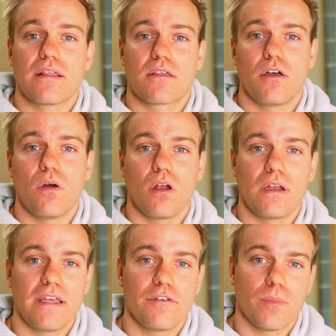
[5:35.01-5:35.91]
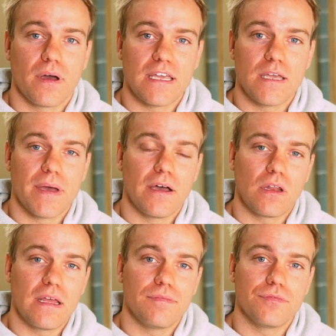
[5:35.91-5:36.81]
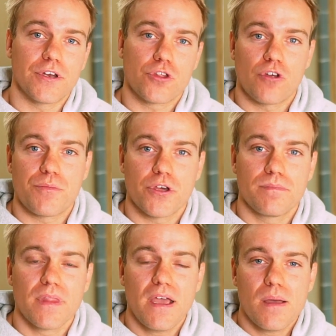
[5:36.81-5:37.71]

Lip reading: So I'll leave my email in the description.